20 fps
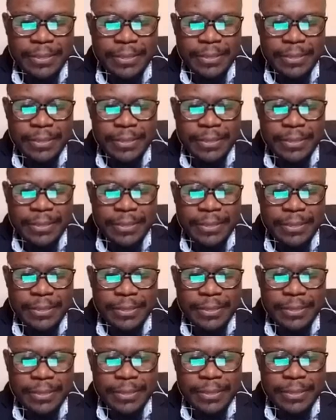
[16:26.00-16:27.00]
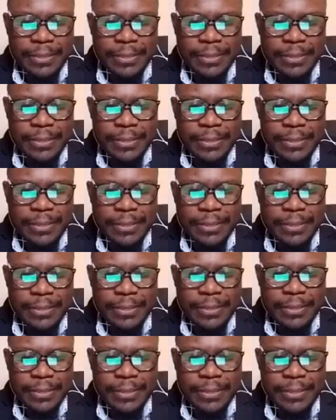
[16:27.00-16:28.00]

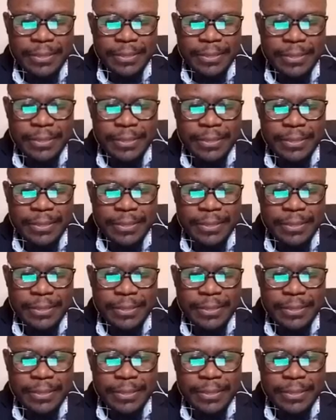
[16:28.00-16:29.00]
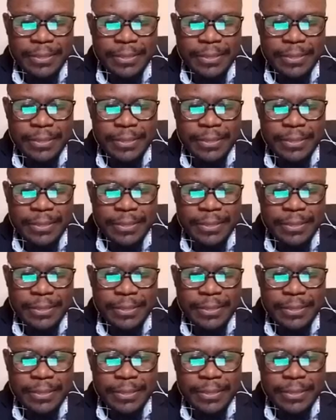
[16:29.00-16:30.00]

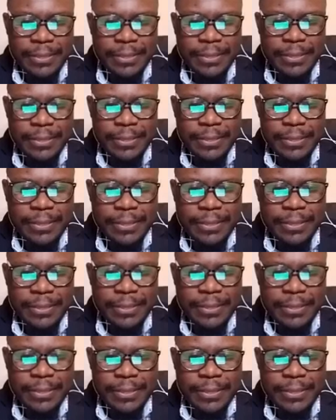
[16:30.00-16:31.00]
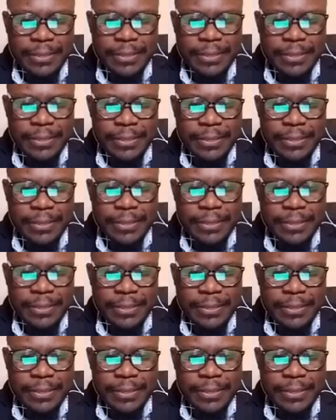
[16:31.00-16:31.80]
(silent)